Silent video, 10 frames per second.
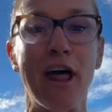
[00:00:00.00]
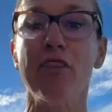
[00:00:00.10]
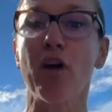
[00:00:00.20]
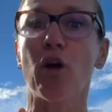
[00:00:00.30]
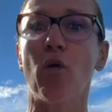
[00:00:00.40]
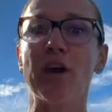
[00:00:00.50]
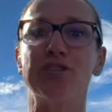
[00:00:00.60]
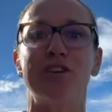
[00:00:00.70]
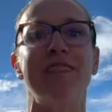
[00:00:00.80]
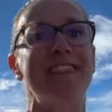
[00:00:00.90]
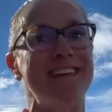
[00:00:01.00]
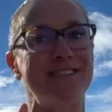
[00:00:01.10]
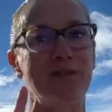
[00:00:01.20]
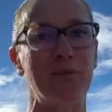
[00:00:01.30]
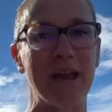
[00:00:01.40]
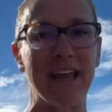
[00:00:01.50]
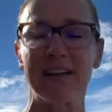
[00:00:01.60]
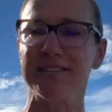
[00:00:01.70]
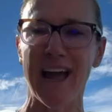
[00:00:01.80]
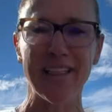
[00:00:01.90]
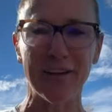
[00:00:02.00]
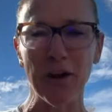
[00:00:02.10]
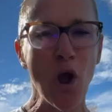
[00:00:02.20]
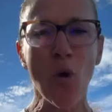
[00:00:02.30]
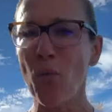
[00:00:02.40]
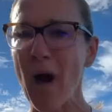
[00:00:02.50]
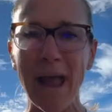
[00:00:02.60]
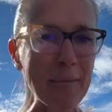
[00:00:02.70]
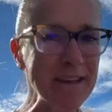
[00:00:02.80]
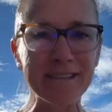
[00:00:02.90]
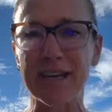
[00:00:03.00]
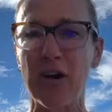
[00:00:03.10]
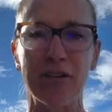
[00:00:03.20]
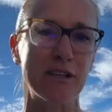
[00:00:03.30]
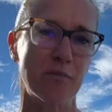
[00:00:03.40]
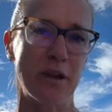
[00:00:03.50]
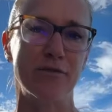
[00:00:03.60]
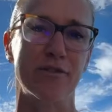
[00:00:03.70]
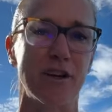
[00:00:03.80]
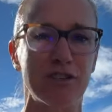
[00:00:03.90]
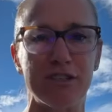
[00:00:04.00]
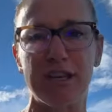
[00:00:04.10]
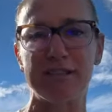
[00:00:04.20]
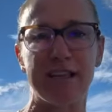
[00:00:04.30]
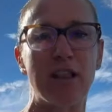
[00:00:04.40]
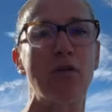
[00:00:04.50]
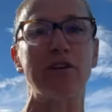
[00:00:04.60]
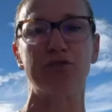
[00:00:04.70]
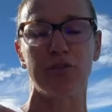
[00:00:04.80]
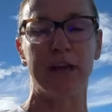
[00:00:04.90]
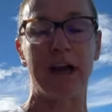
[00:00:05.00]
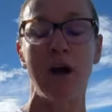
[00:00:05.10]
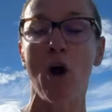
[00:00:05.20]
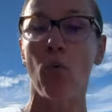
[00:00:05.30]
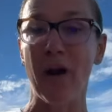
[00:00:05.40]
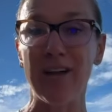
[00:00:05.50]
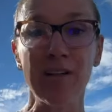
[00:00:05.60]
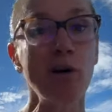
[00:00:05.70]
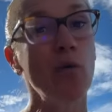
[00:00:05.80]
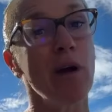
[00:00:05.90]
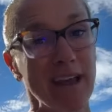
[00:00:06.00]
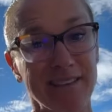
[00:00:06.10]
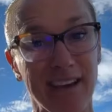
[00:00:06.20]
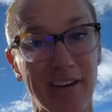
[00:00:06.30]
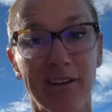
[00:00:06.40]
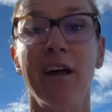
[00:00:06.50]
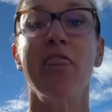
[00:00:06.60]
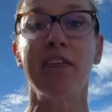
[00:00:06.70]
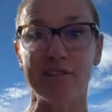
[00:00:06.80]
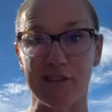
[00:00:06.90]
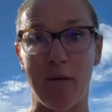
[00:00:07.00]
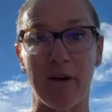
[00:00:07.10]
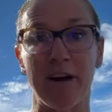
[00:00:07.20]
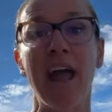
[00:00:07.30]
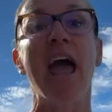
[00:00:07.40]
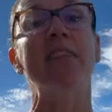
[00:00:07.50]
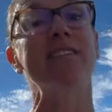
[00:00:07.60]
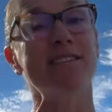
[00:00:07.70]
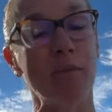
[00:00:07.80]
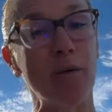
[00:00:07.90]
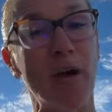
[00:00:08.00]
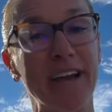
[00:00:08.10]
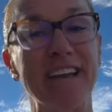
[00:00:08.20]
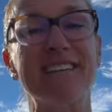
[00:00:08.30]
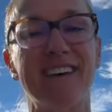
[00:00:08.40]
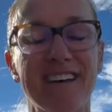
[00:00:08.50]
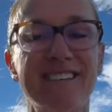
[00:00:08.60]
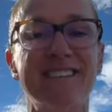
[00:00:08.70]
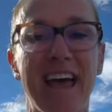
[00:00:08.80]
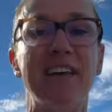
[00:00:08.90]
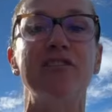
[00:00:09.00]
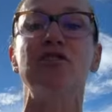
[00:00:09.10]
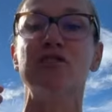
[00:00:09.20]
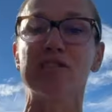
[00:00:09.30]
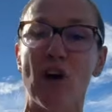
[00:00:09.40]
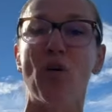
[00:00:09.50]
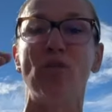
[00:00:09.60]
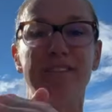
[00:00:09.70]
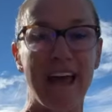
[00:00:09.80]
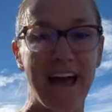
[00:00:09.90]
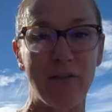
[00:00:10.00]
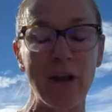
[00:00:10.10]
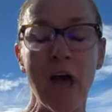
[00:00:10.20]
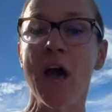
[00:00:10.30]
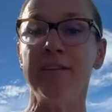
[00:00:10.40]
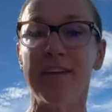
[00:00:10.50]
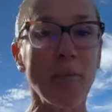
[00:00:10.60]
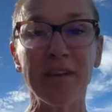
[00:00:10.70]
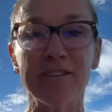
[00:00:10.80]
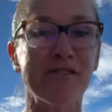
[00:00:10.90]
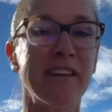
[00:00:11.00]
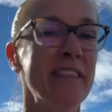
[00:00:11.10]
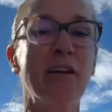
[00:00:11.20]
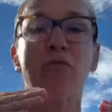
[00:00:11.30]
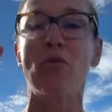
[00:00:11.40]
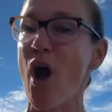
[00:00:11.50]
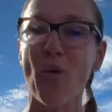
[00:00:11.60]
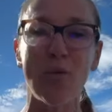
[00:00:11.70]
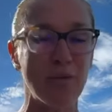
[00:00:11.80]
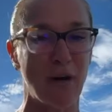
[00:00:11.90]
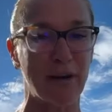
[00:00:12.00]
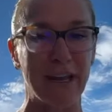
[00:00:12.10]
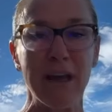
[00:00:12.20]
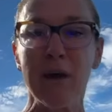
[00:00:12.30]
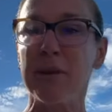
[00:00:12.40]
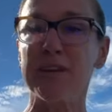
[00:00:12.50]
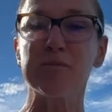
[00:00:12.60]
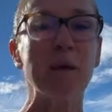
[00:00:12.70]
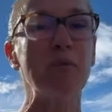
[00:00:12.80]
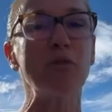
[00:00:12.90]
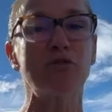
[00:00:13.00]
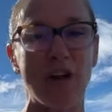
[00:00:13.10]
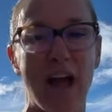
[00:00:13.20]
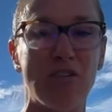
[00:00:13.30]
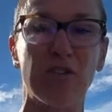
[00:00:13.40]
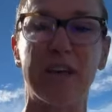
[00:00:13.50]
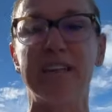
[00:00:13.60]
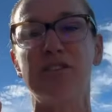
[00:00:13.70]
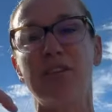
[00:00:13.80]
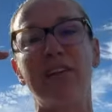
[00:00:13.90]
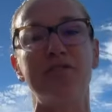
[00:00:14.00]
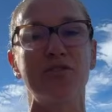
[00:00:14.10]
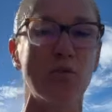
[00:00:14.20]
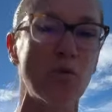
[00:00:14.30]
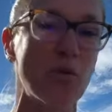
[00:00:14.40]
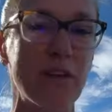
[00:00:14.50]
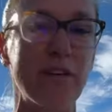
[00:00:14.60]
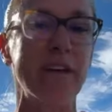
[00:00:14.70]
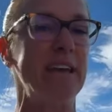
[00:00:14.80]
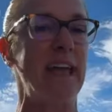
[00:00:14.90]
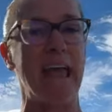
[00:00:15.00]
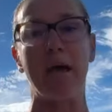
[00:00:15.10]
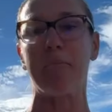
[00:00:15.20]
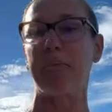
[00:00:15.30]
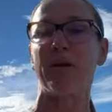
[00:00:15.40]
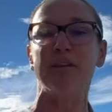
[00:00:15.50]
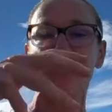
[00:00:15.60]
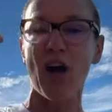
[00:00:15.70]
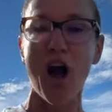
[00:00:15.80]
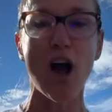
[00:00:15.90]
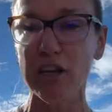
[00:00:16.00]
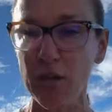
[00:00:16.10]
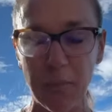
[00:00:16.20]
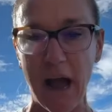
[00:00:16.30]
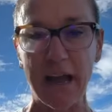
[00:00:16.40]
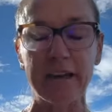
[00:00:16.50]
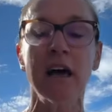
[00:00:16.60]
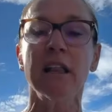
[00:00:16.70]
The question this week Tyler, why am I seeing all these price reductions on Zillow and Trulia? Well, it's here, the summer and the summer market does tend to slow down. Not because there's anything wrong with market, because people travel, kids are out of school, they're in camp, parents are occupied.